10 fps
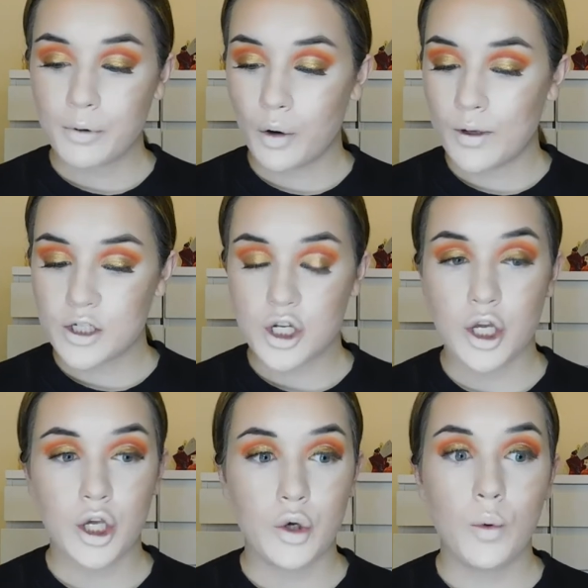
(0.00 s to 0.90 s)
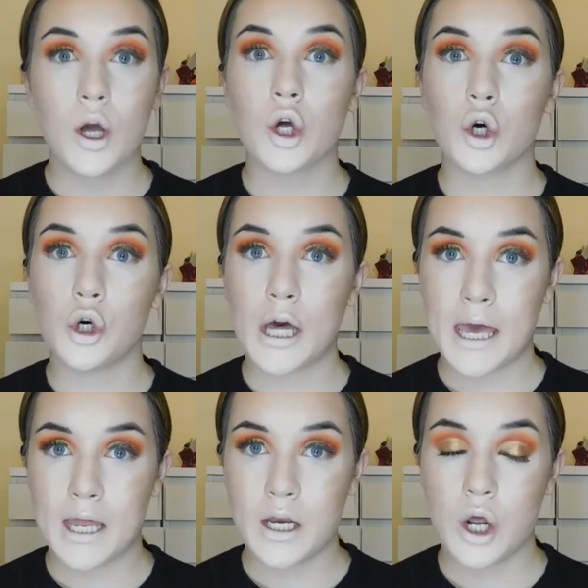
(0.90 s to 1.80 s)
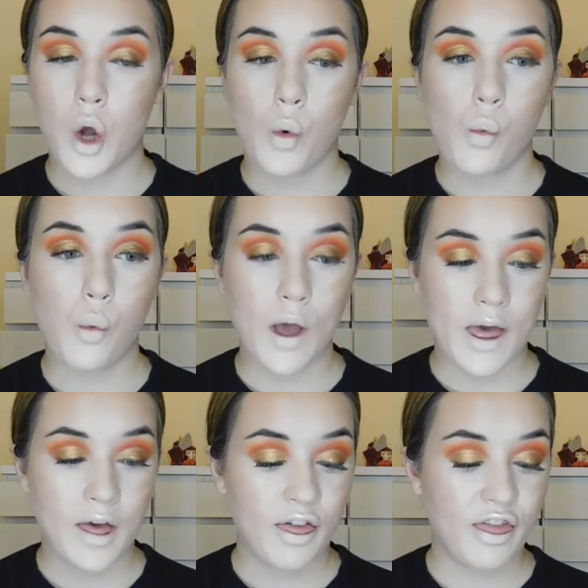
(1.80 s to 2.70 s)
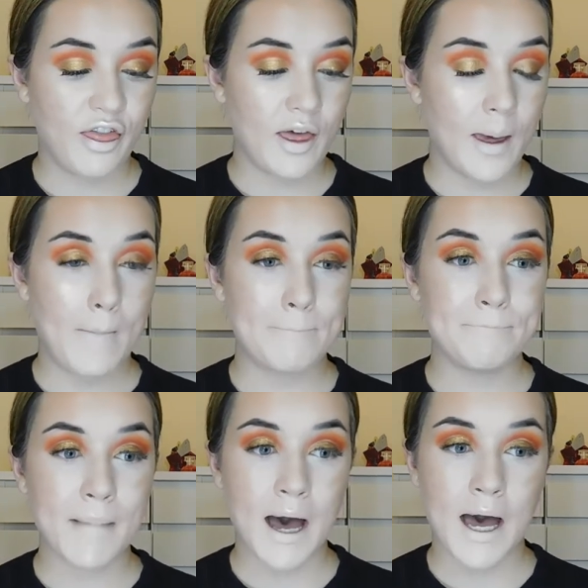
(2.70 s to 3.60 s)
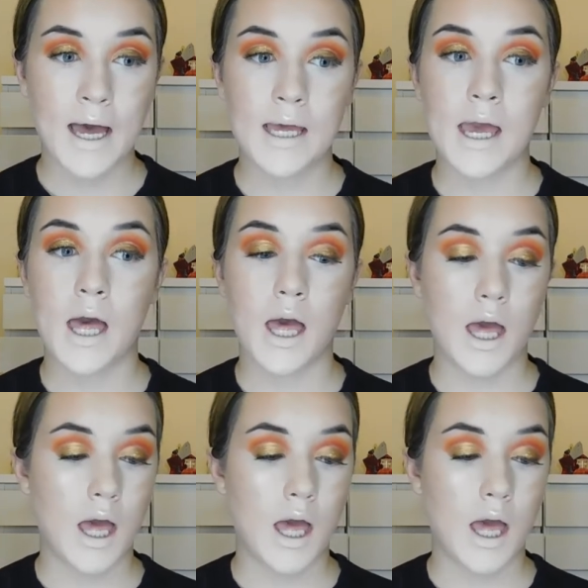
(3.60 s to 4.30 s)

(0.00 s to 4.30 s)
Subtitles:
I'm going to go in with my